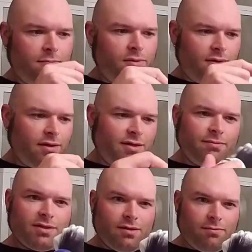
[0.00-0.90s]
But it
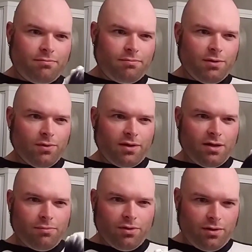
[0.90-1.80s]
seems to be
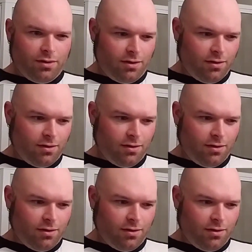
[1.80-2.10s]
working out pretty good